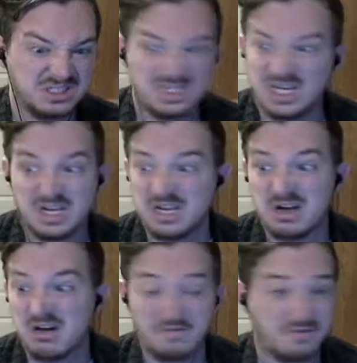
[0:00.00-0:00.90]
I did
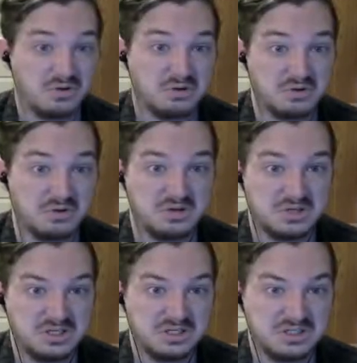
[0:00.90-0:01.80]
not feel good.
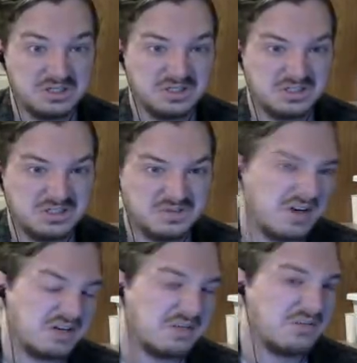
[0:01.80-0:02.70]
In
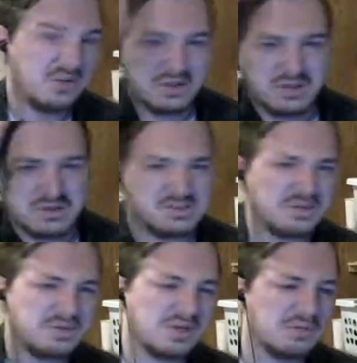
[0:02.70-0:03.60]
fact, I feel like there's
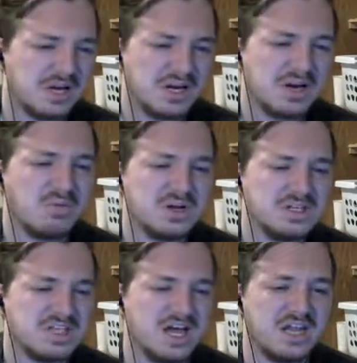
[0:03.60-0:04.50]
something in my hair. What is
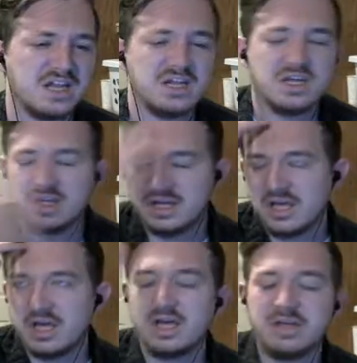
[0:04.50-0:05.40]
that?
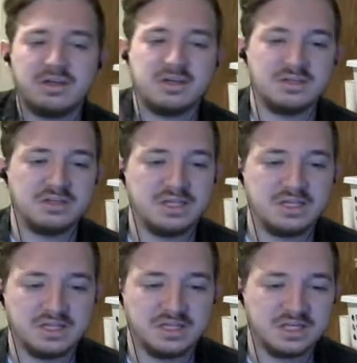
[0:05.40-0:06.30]
Uh, it, Link,
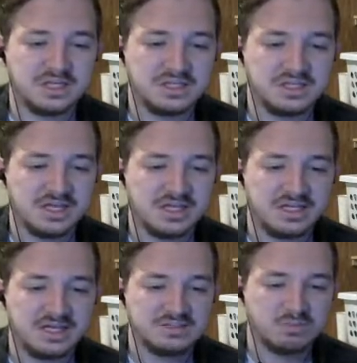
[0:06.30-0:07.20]
Link, that
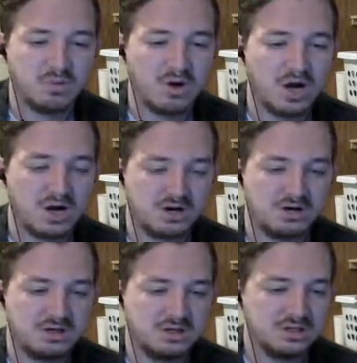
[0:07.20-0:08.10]
that's water.
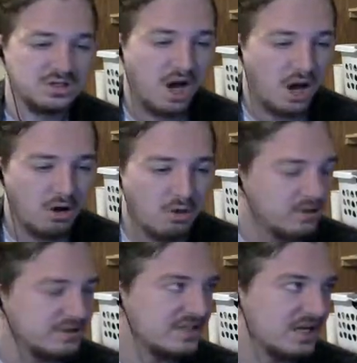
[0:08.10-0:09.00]
No,
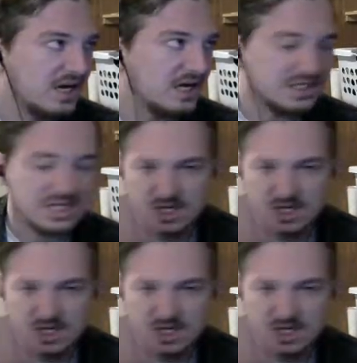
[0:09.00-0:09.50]
it's not.